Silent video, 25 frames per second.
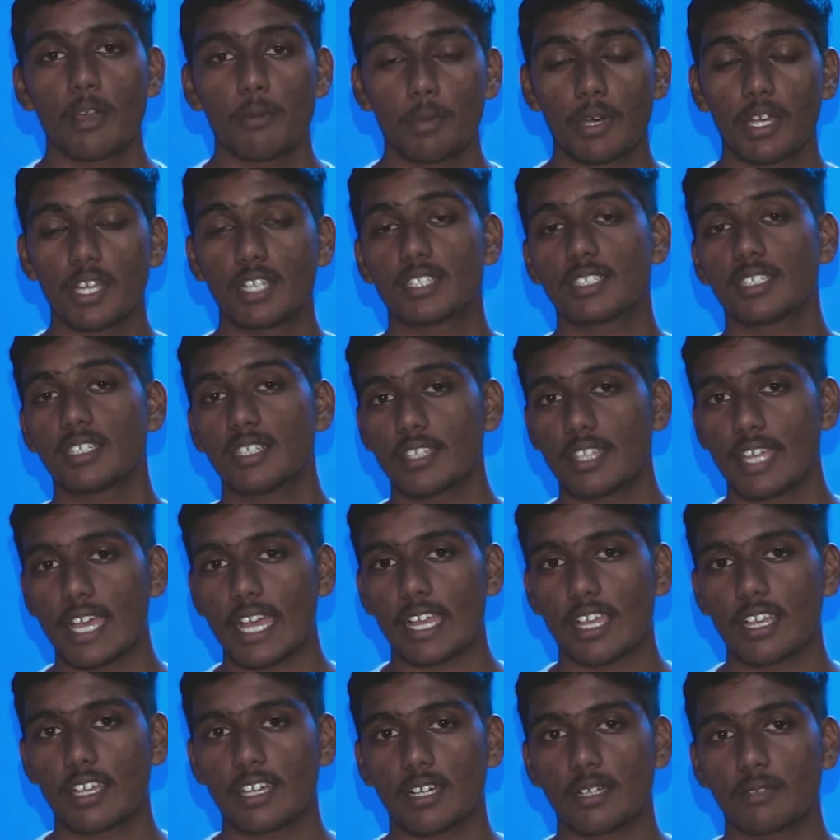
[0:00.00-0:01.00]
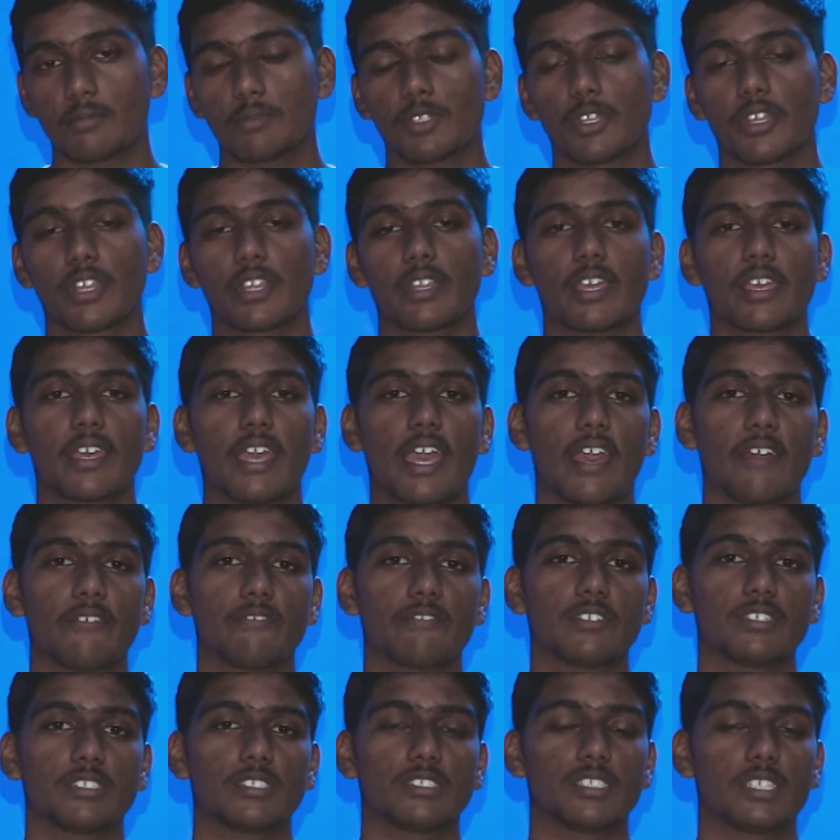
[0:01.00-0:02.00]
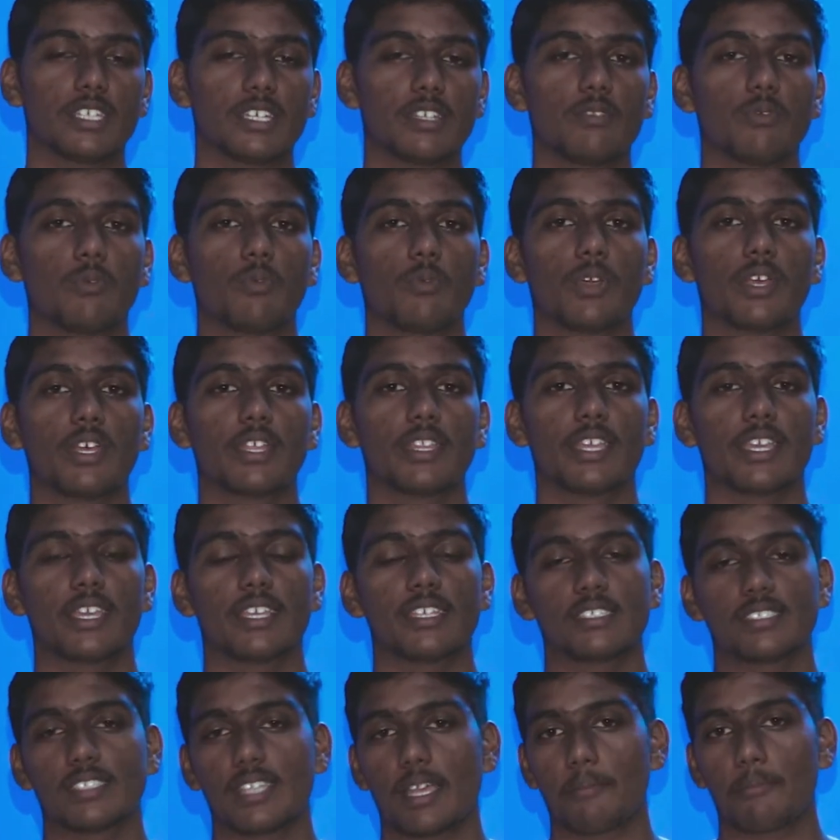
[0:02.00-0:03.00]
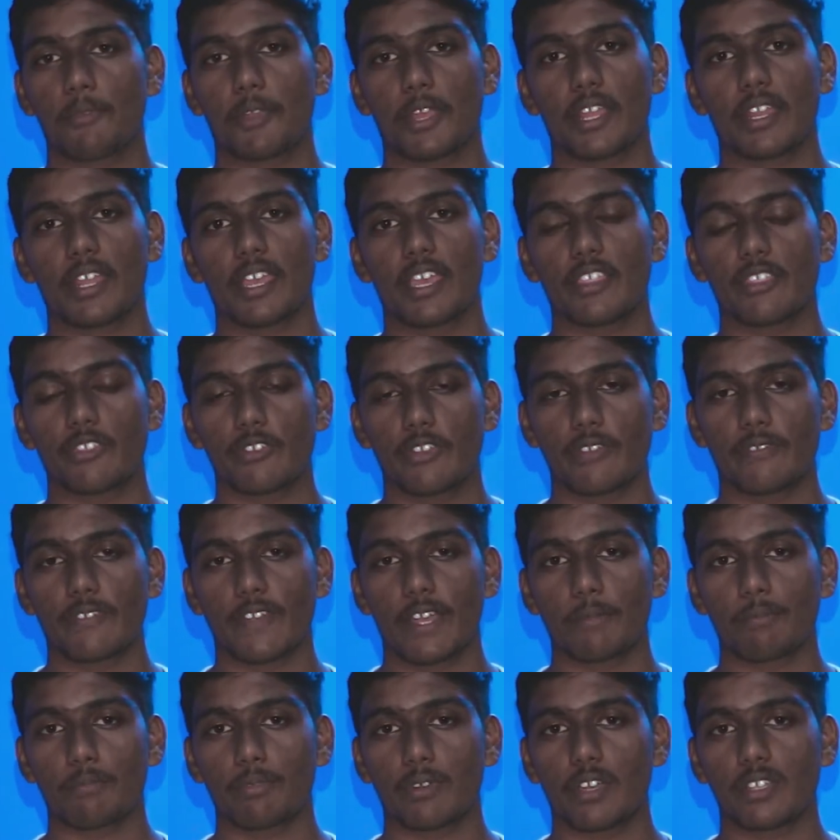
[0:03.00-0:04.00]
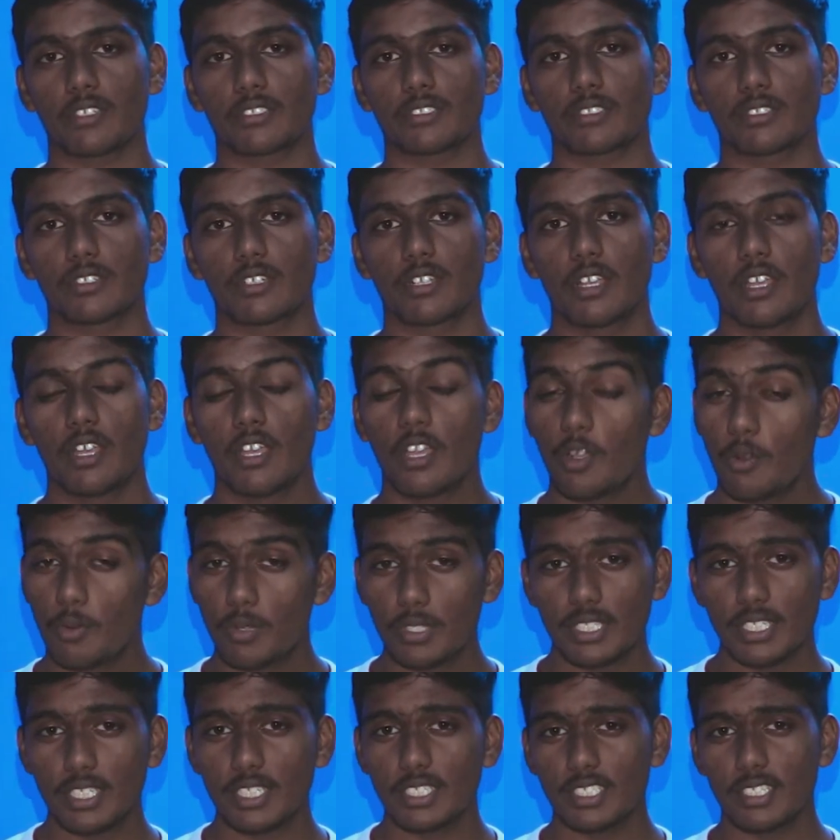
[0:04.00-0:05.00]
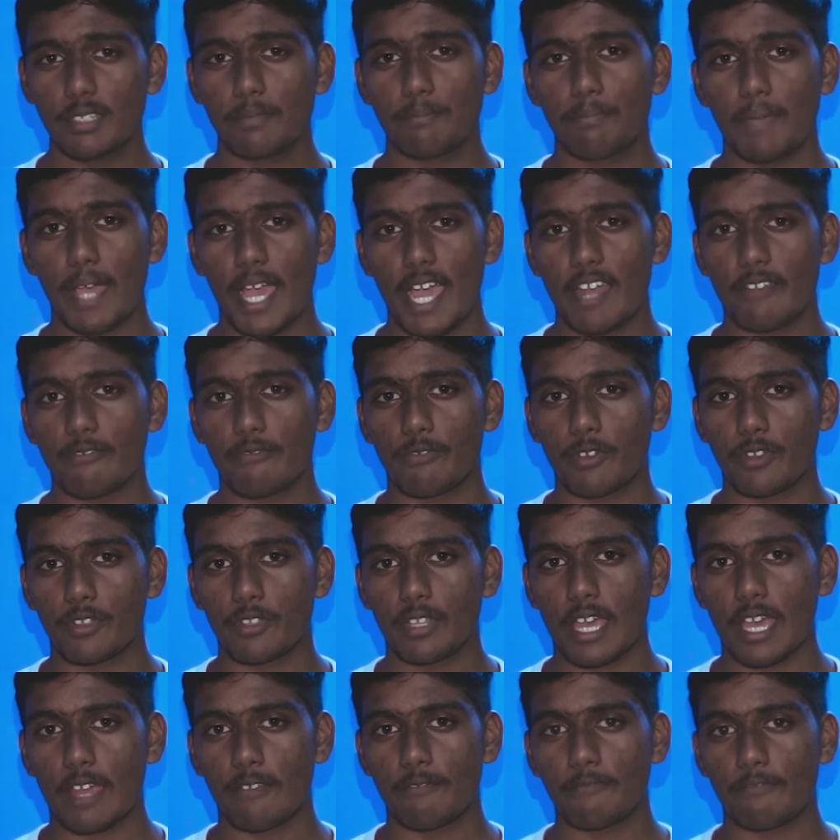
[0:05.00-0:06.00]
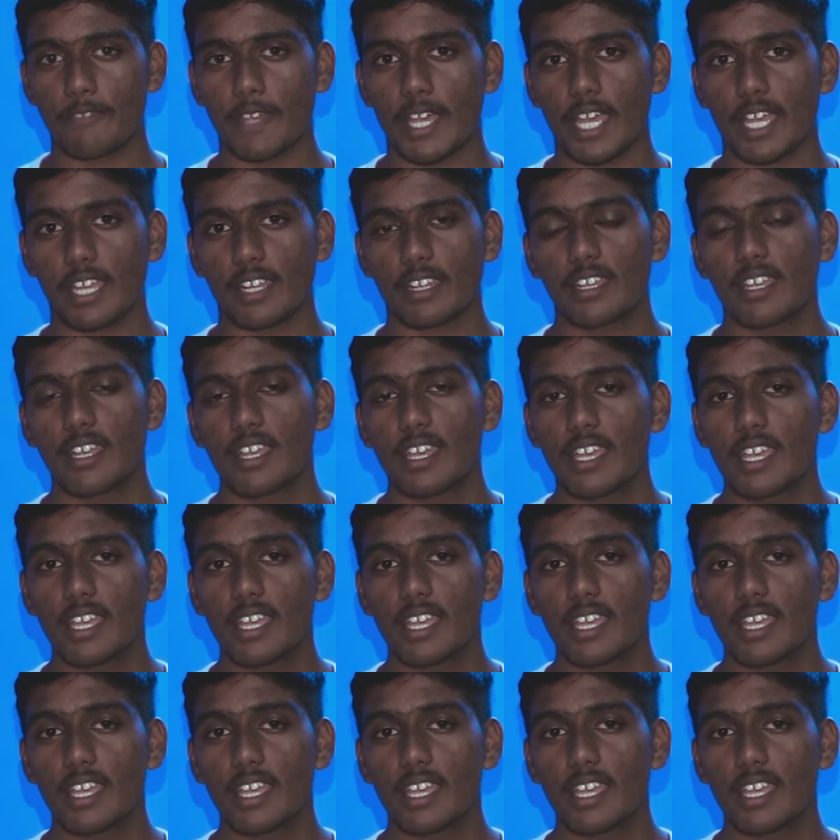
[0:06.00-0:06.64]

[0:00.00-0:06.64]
but until that comes, you're gonna have to sit with a Snapdragon 835 processor, which isn't bad for that fact.